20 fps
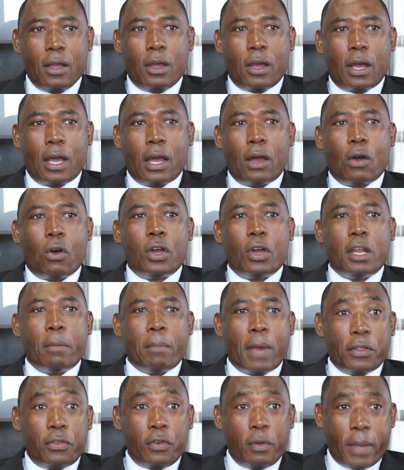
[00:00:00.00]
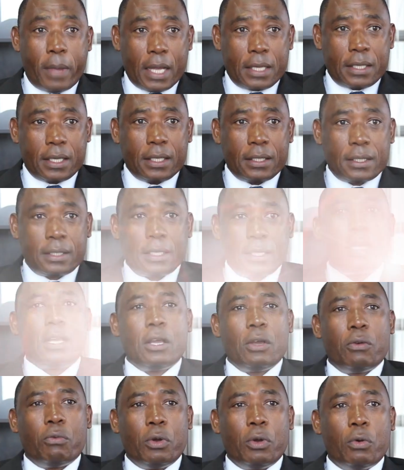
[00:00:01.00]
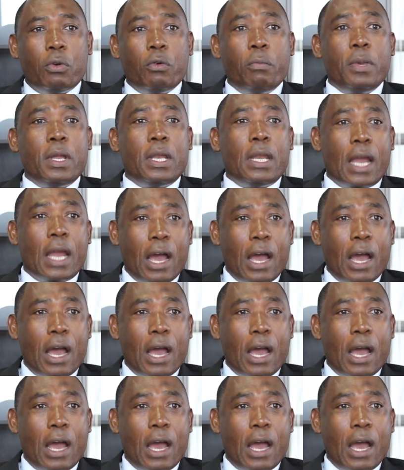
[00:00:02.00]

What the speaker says: on a monthly basis. We will be